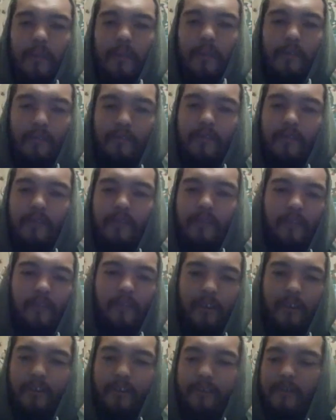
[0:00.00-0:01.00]
does that already.
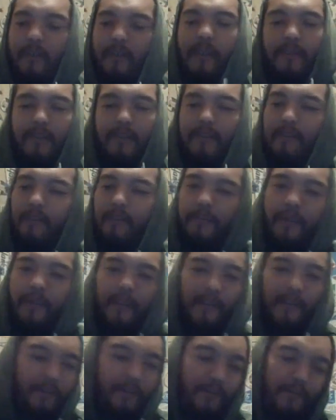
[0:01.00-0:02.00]
They send their
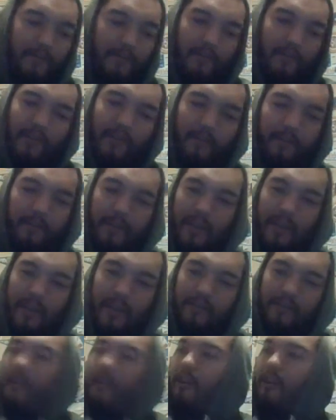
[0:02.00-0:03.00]
wrestlers to ROH
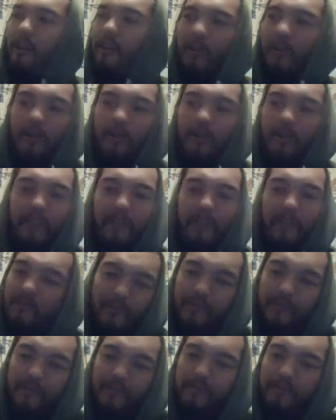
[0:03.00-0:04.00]
or they send their
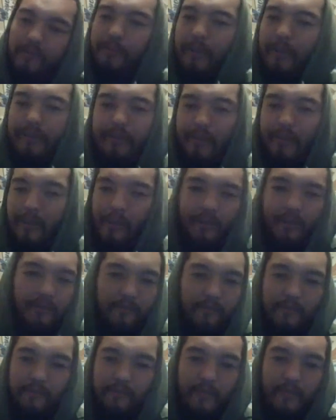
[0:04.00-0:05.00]
wrestlers to Mexico
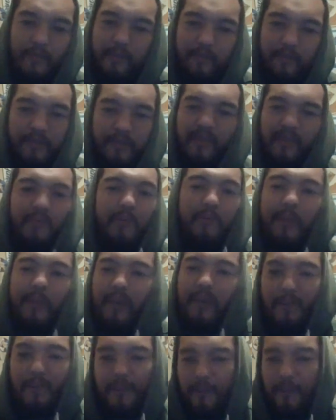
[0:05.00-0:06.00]
to see them out.
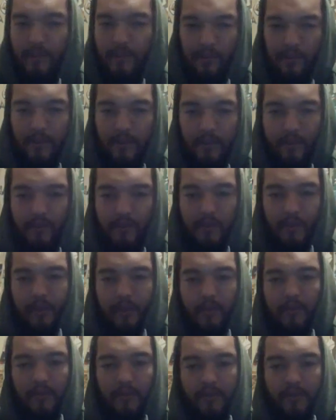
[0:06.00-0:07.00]
It's a